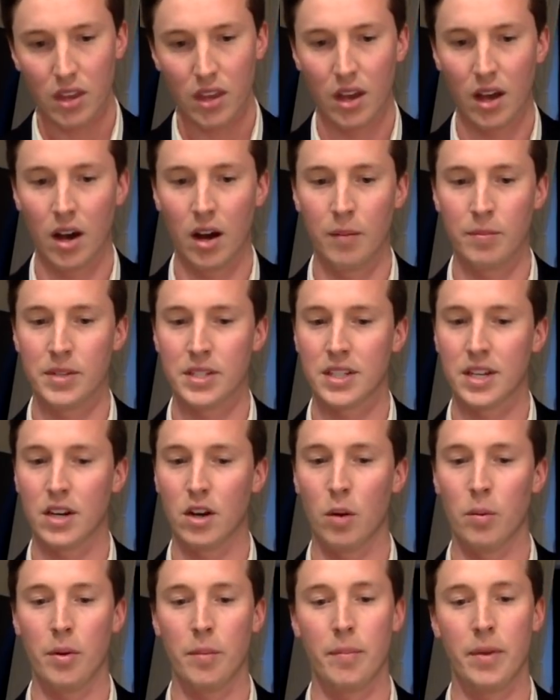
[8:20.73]
This can
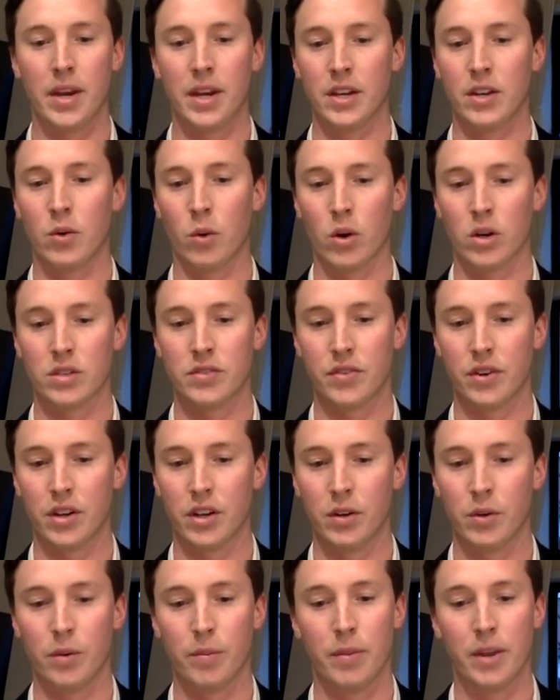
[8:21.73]
open many doors for
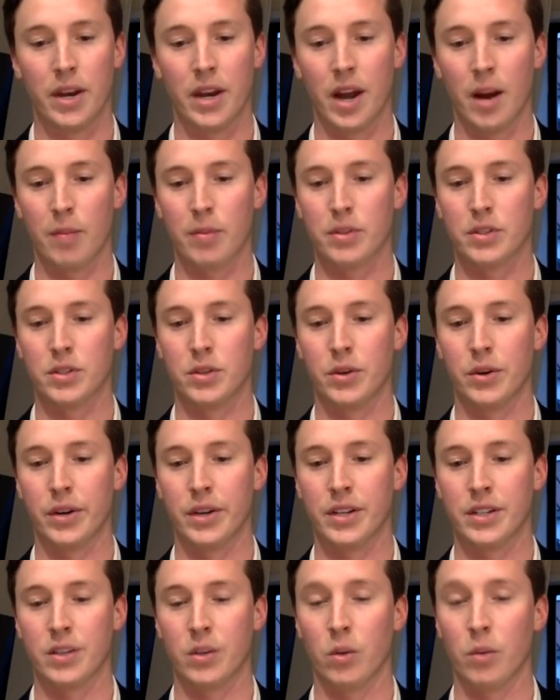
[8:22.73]
you and many opportunities that